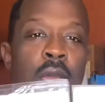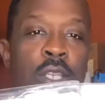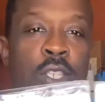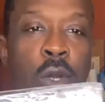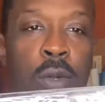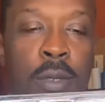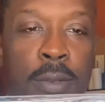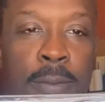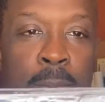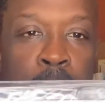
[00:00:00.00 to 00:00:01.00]
So,
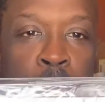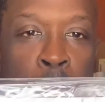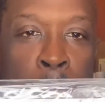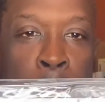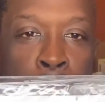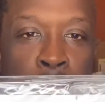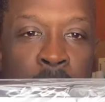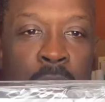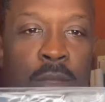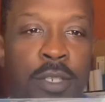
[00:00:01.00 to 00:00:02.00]
thank
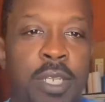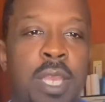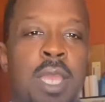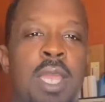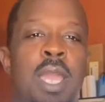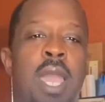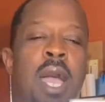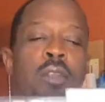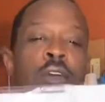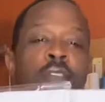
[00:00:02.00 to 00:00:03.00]
you, John. I
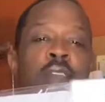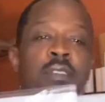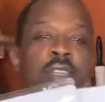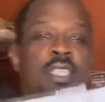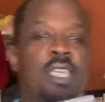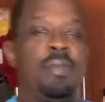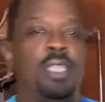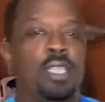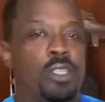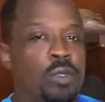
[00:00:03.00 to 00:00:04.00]
don't know if you ever attempted to
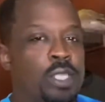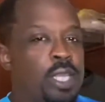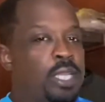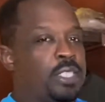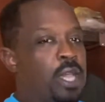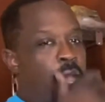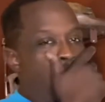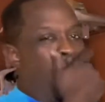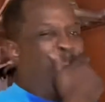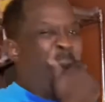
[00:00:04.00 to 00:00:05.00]
do these.
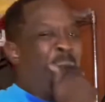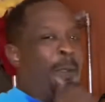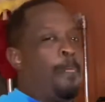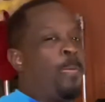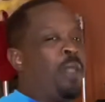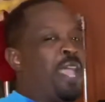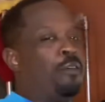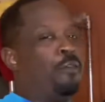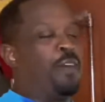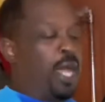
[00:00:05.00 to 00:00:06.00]
We have a
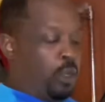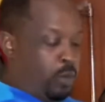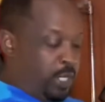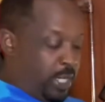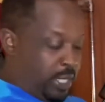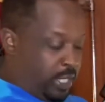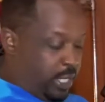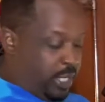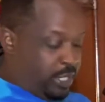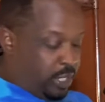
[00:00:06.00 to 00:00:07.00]
follower named
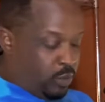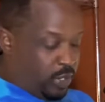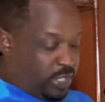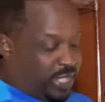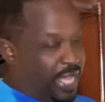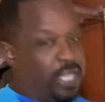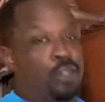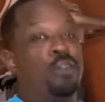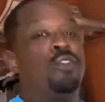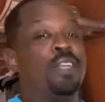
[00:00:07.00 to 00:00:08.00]
Khadija, which thank you
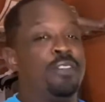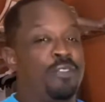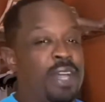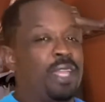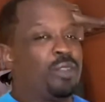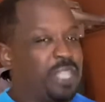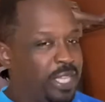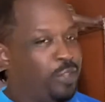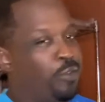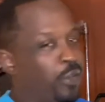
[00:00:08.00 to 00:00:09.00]
for the follow. Thank
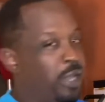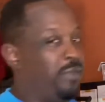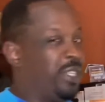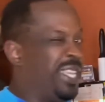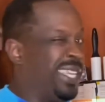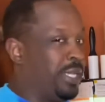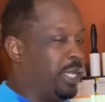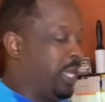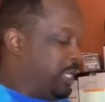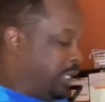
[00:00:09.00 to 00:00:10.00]
you for everything. And